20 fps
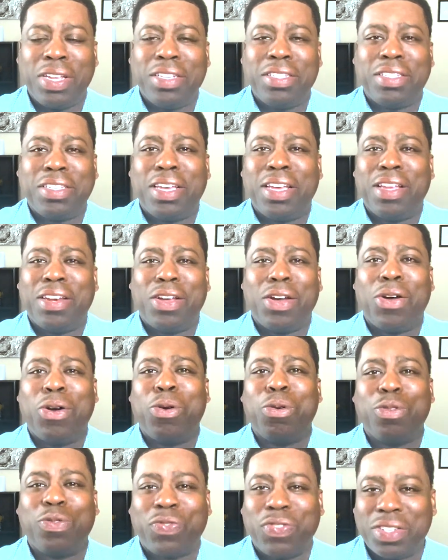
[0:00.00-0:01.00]
10
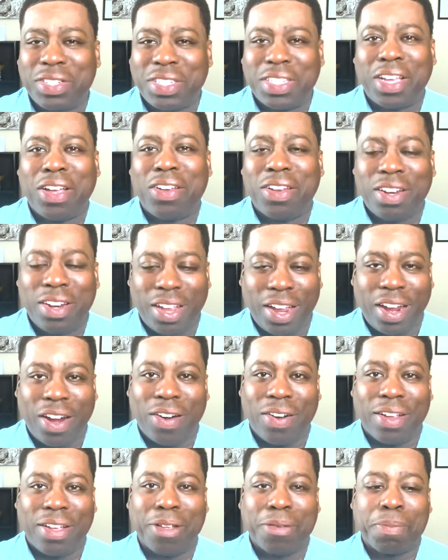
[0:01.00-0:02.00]
homes for sale in the
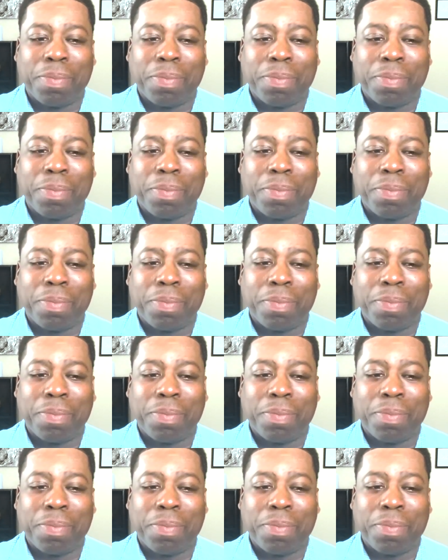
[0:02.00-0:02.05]
area.